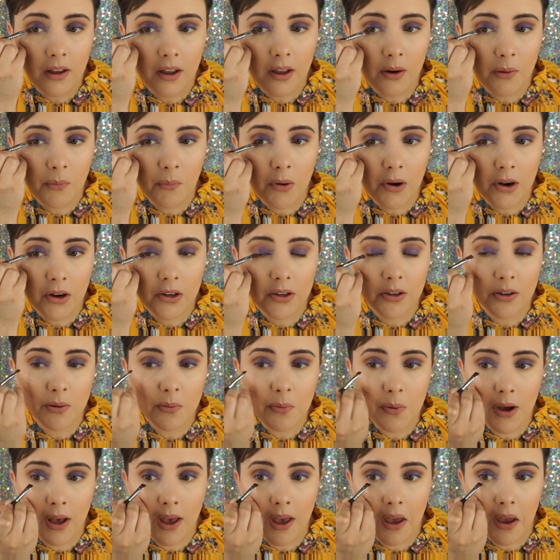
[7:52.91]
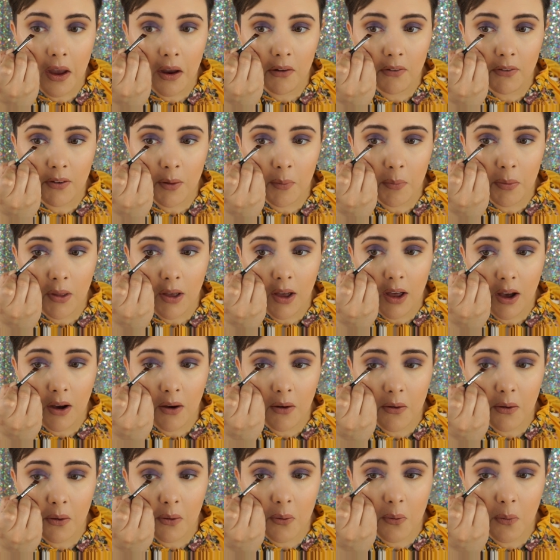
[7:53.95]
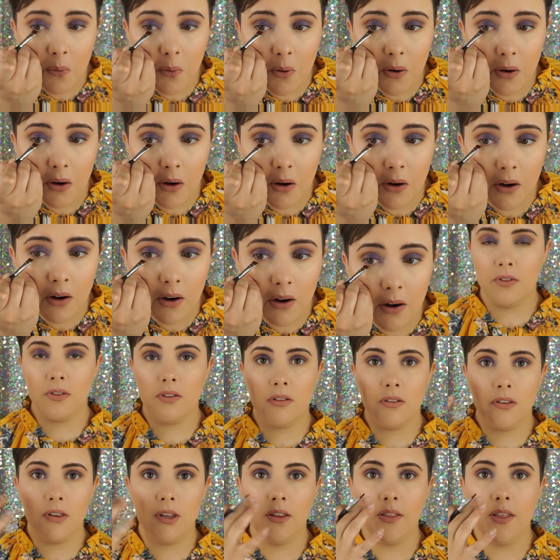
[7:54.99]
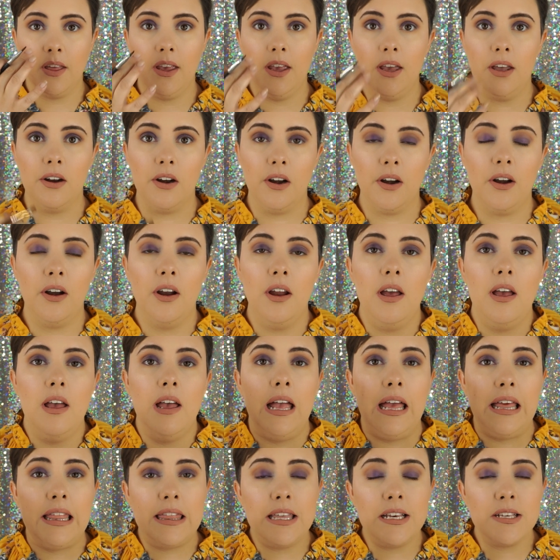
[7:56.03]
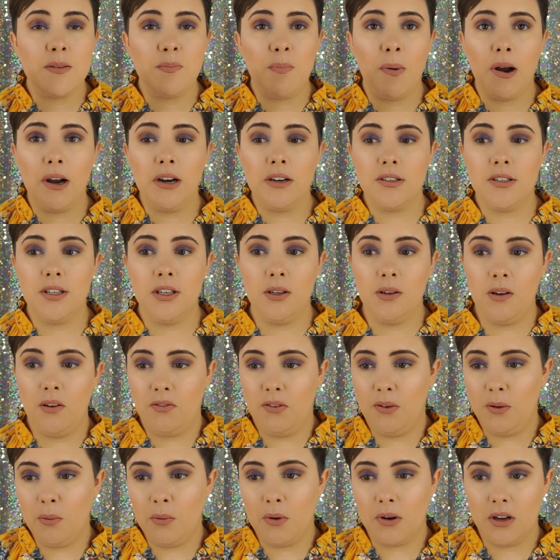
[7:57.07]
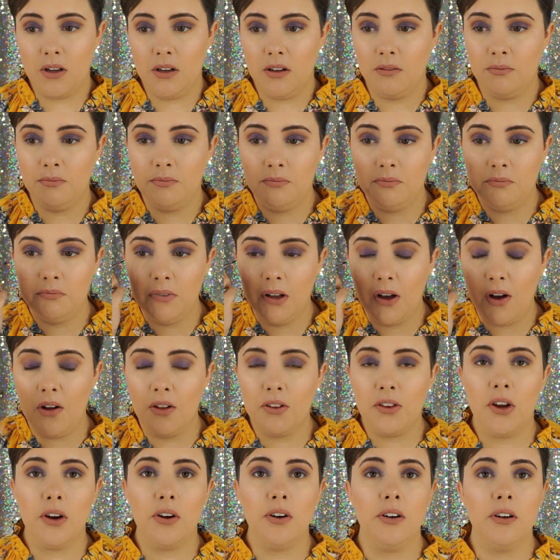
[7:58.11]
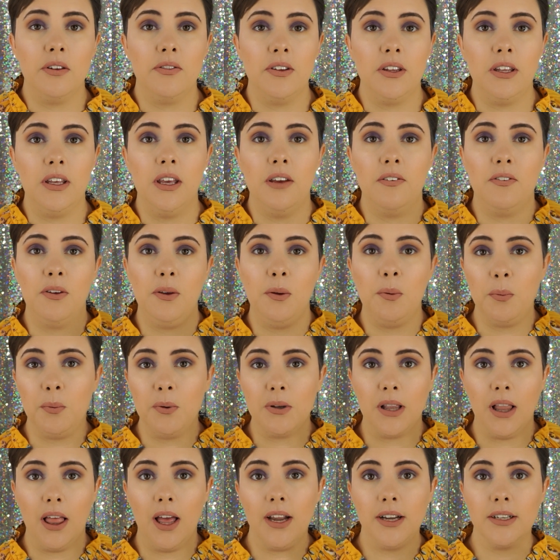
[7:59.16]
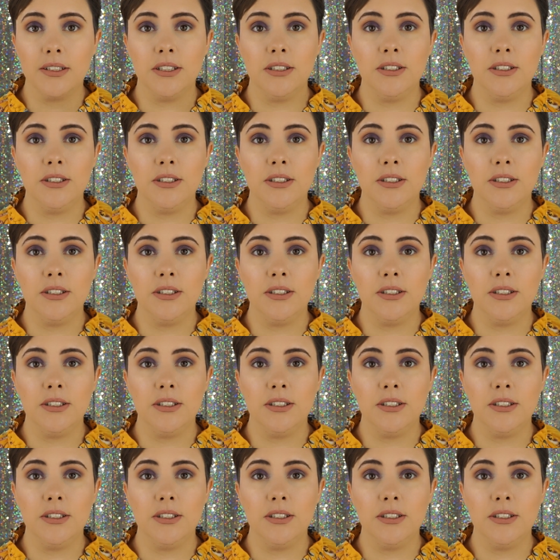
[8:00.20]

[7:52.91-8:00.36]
And work your way from the outer corner to the inner. And this part too, if you want to, alternatively, if you would like